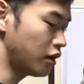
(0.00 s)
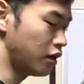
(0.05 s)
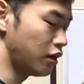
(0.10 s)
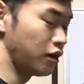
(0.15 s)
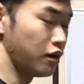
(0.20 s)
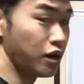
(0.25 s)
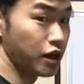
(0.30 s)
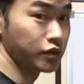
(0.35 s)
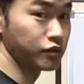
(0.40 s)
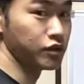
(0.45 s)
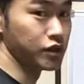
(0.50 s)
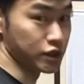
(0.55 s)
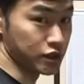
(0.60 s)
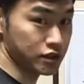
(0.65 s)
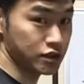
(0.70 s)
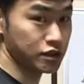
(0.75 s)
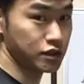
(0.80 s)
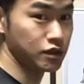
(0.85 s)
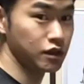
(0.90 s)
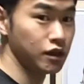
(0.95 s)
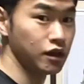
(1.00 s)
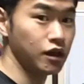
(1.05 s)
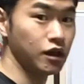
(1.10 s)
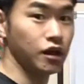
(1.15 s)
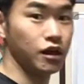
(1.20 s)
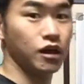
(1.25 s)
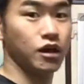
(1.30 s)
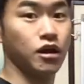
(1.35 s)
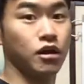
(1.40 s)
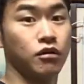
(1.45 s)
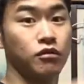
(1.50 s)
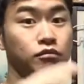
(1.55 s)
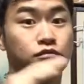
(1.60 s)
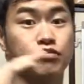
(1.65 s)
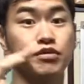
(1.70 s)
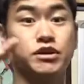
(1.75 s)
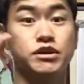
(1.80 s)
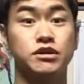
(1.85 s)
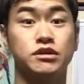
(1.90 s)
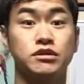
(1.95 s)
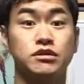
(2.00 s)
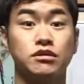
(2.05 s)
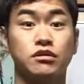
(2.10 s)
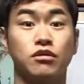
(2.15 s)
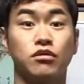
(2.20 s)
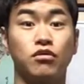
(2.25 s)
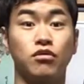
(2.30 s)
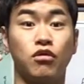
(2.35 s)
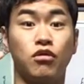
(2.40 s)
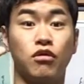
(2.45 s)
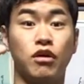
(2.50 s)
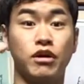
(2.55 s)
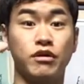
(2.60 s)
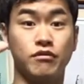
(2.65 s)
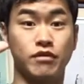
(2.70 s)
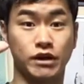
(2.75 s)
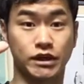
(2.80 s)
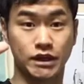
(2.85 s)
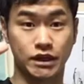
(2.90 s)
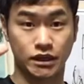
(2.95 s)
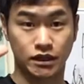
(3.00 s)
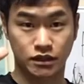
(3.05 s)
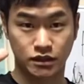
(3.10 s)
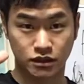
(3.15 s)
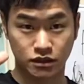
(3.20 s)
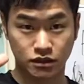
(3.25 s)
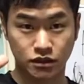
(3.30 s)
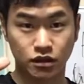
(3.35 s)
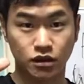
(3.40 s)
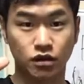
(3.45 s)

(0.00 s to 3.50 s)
like this, please lower your gaze.